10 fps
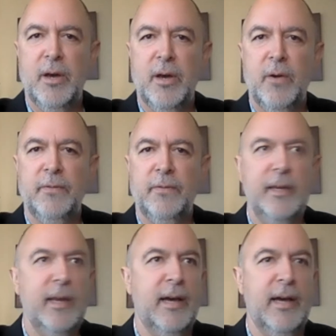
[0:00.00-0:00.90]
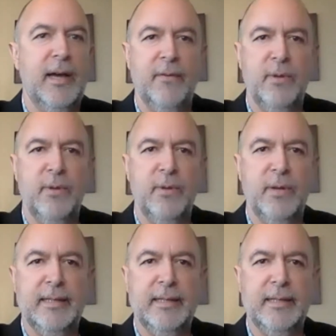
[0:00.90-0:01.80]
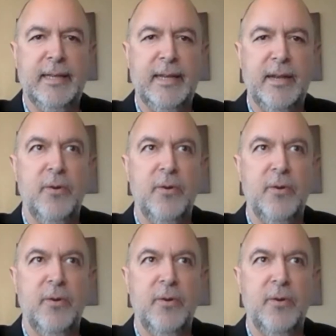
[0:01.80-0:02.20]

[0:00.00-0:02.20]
Hopefully everyone can see